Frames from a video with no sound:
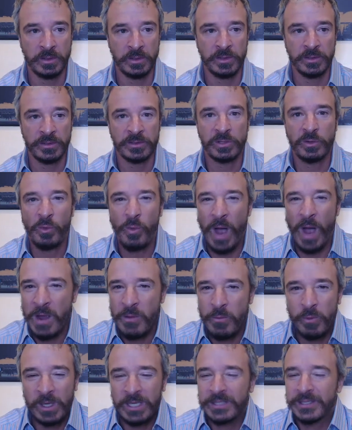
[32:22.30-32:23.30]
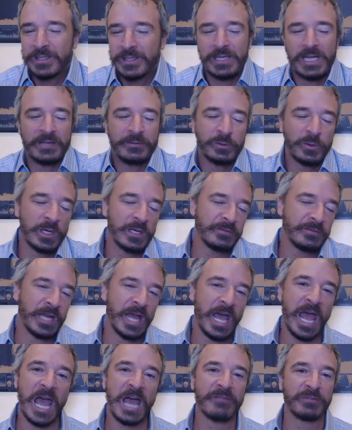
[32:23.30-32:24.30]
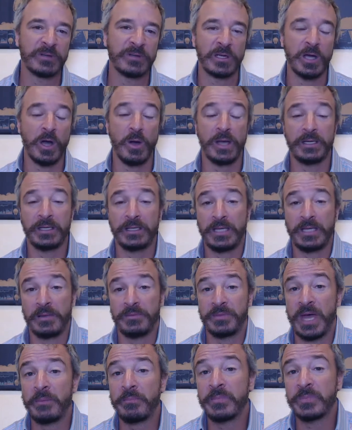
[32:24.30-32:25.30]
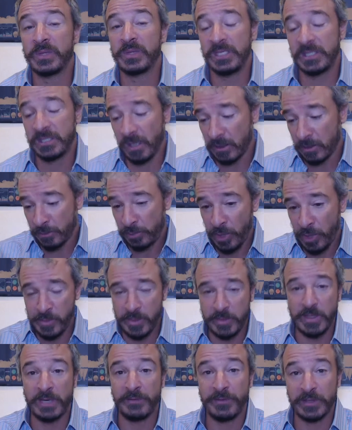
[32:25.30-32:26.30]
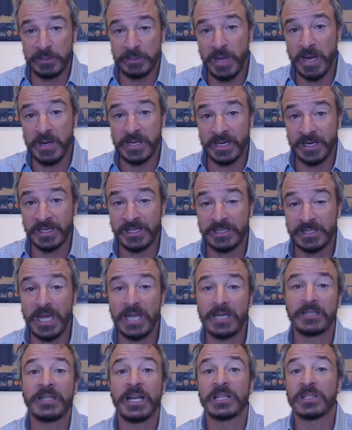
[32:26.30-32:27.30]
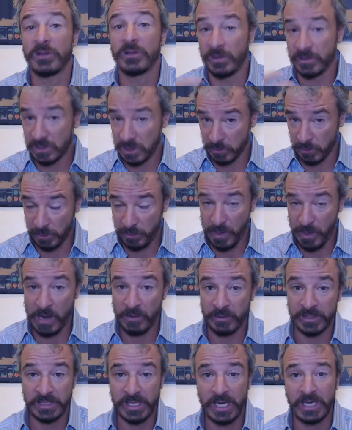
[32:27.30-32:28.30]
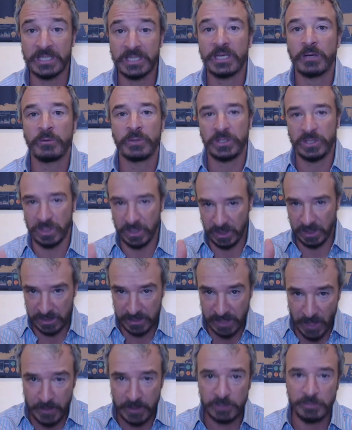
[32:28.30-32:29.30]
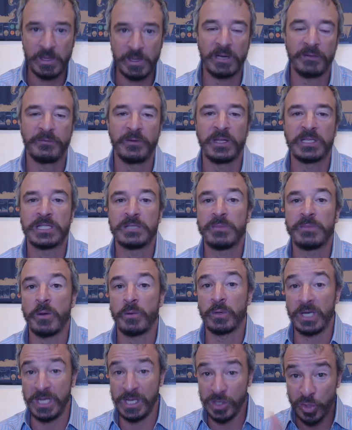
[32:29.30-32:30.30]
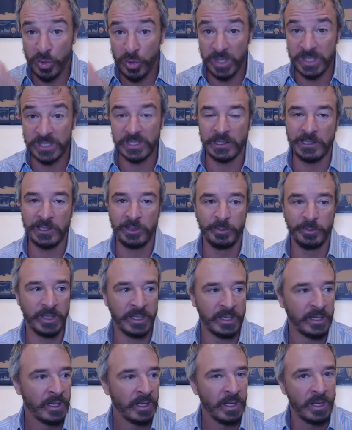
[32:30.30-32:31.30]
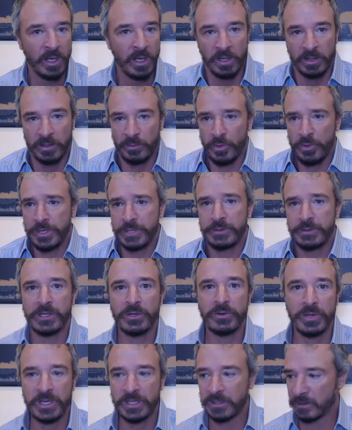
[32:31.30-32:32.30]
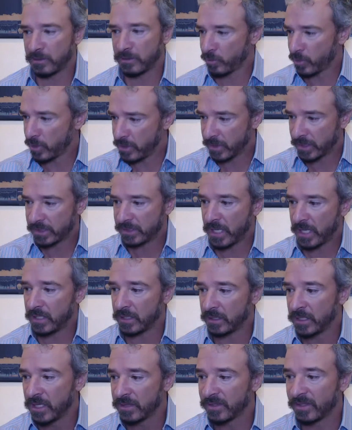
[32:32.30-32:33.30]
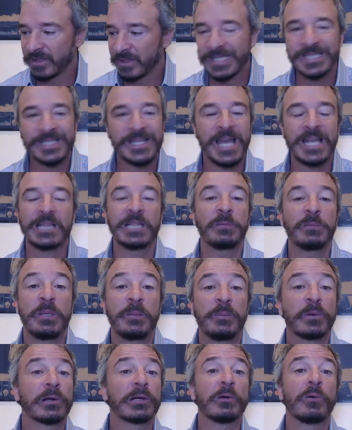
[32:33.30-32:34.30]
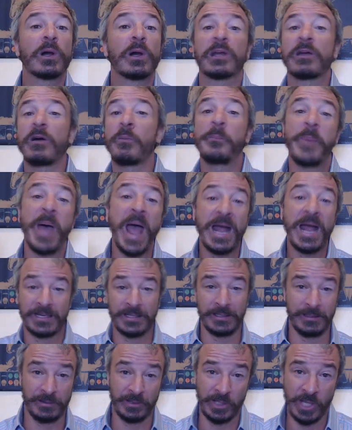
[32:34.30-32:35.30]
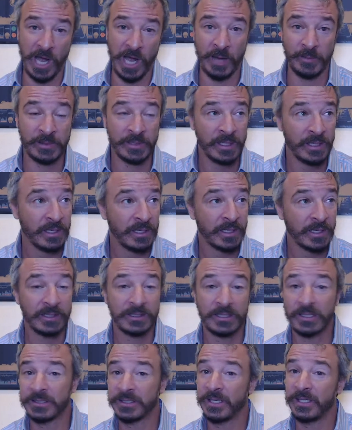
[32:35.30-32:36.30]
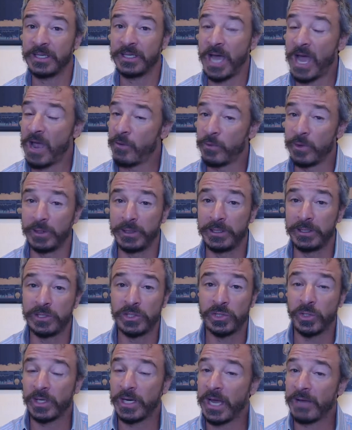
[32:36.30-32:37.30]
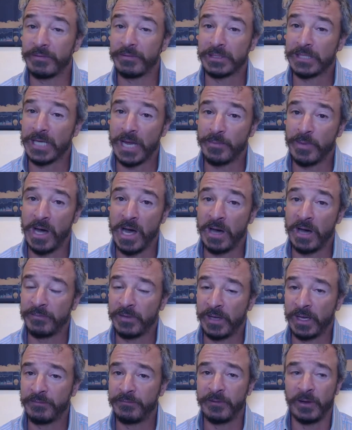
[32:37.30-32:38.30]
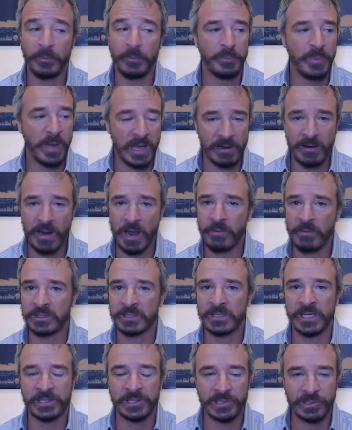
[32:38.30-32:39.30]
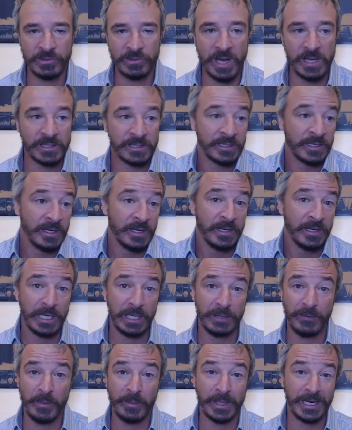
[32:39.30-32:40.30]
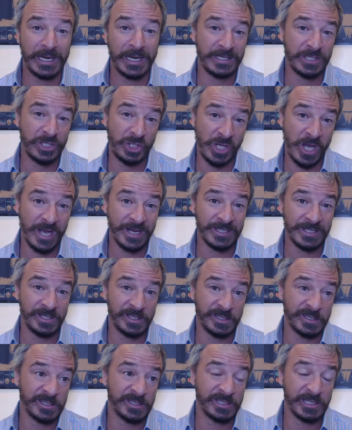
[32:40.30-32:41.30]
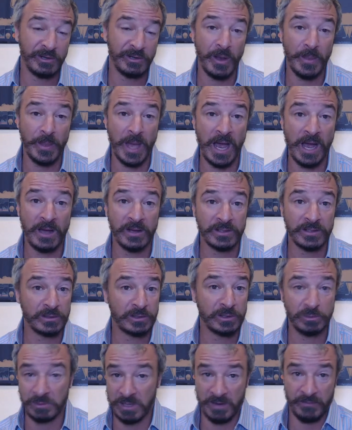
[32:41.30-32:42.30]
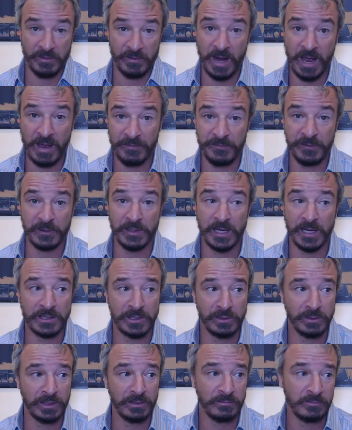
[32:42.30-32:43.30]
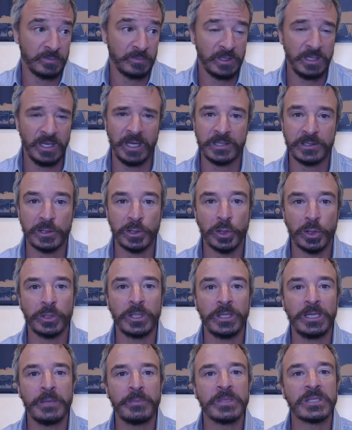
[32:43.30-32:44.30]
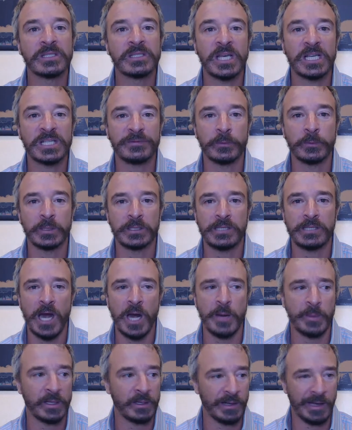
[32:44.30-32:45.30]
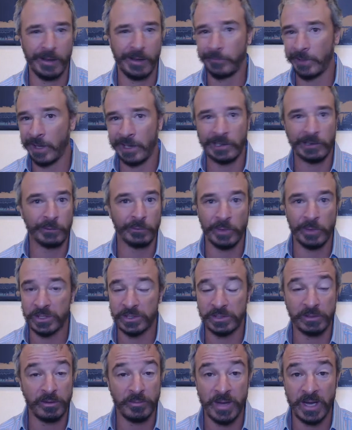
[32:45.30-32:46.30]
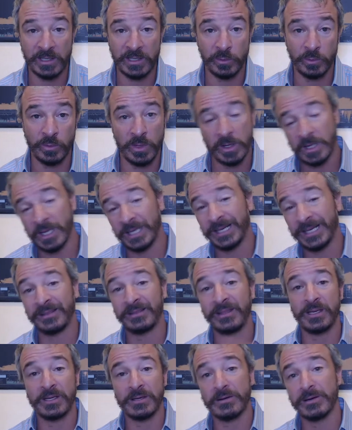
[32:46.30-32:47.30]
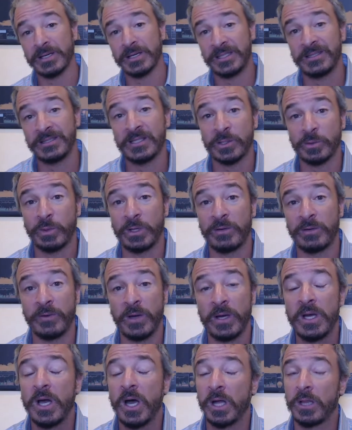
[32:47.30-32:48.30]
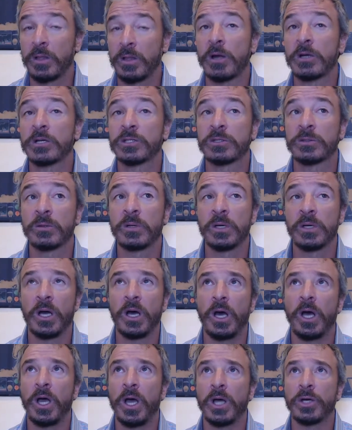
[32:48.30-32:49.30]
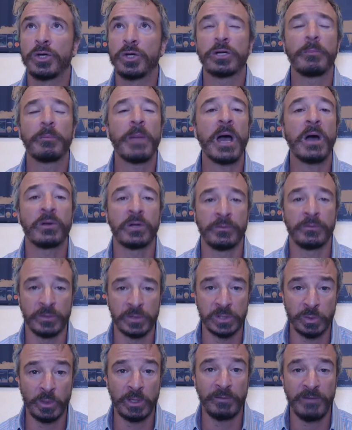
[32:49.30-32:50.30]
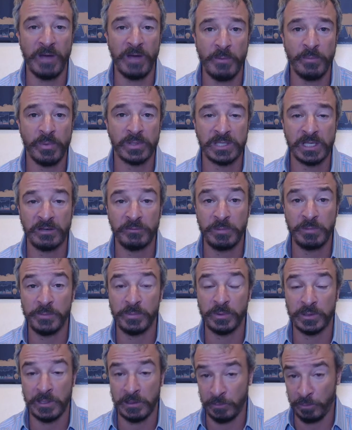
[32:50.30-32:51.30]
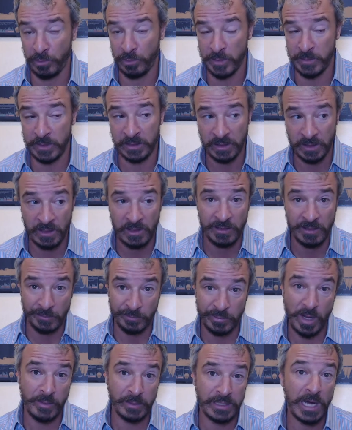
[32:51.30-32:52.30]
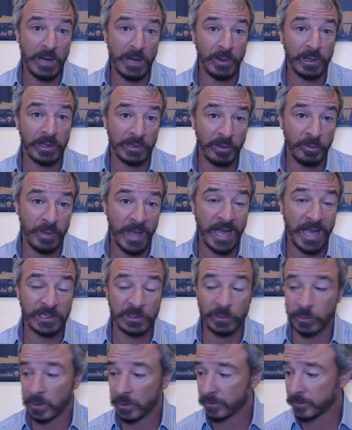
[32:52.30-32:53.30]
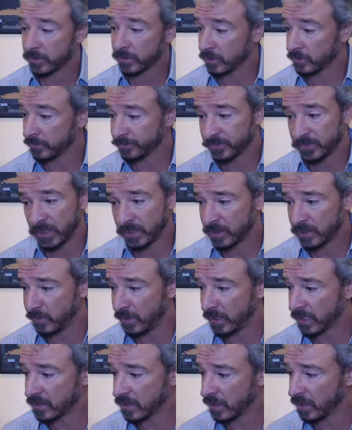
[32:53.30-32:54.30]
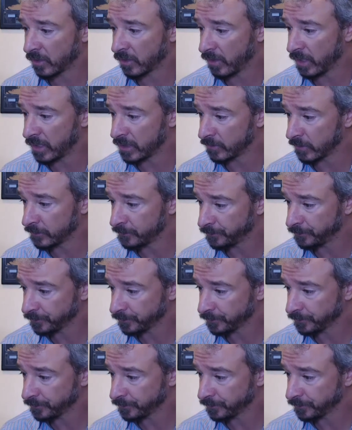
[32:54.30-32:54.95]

So what incentive do I even have to go? And these unemployment benefits might get extended. That's also what Powell is saying, is that we should extend these benefits. You might want to increase it a little bit. The more you increase it, the more you extend it, the less likely people are going to want to go back to their jobs. Because I'll tell you, I really enjoyed having time off. I felt better. I was less stressed. And if I'm going to get checks just to sit around the house and do whatever I feel like doing, it's an early litmus test for retirement. I'm not going to rush to go back to work. And I think you're going to see that a good amount of those 25% of people in unemployment probably not want to go back to work. So to me, that's a crazy one.